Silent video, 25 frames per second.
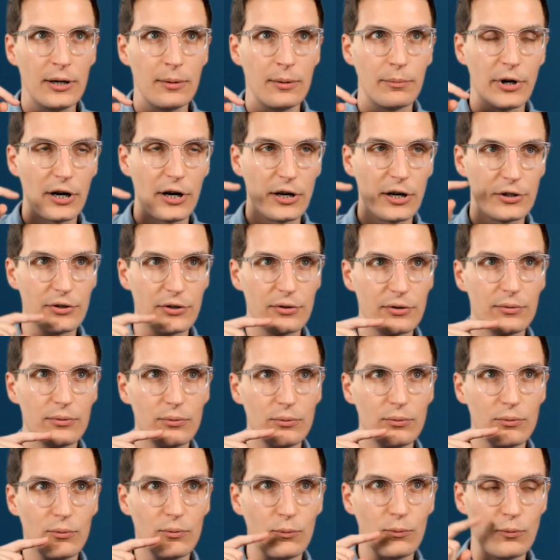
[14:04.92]
because
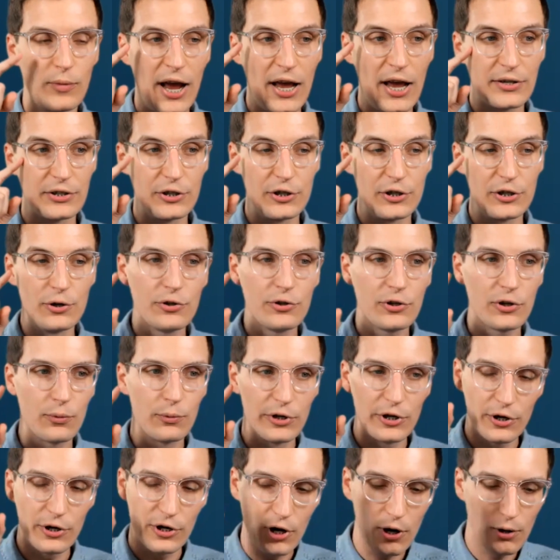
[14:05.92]
as a user,
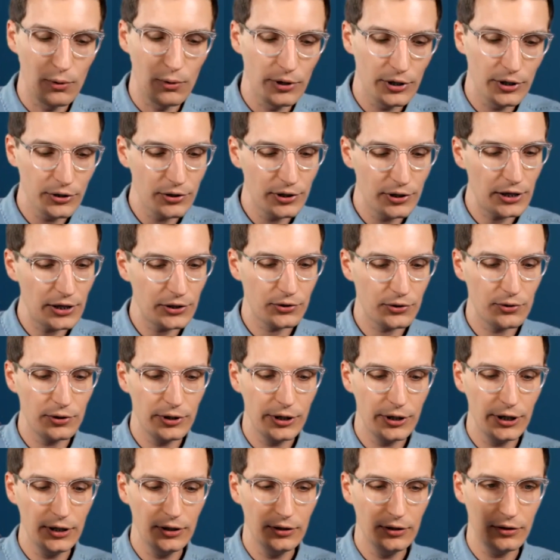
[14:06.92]
when you're going to that
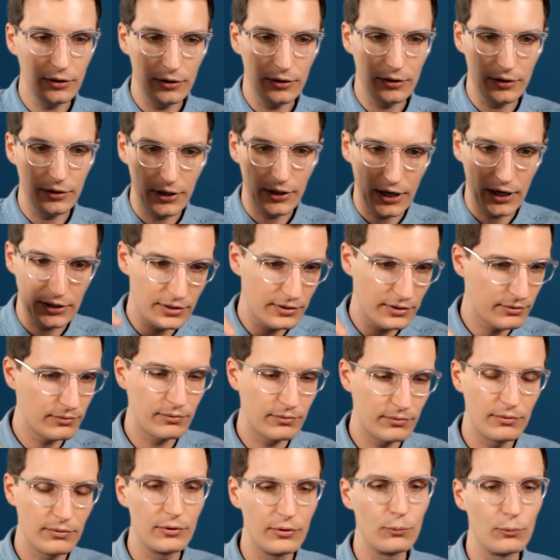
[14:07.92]
screen, that's
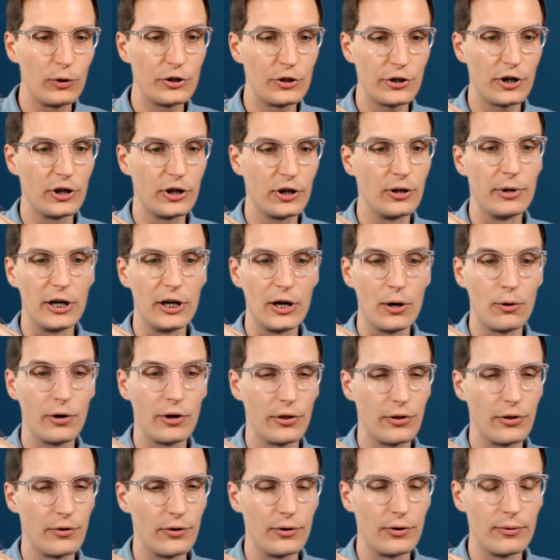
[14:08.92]
what you're going to be
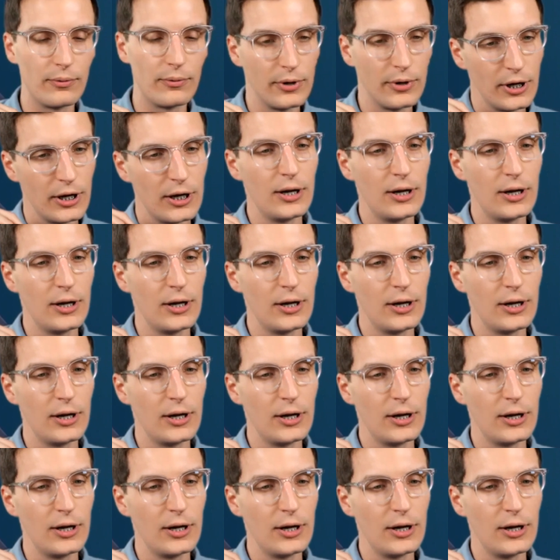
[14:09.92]
going through.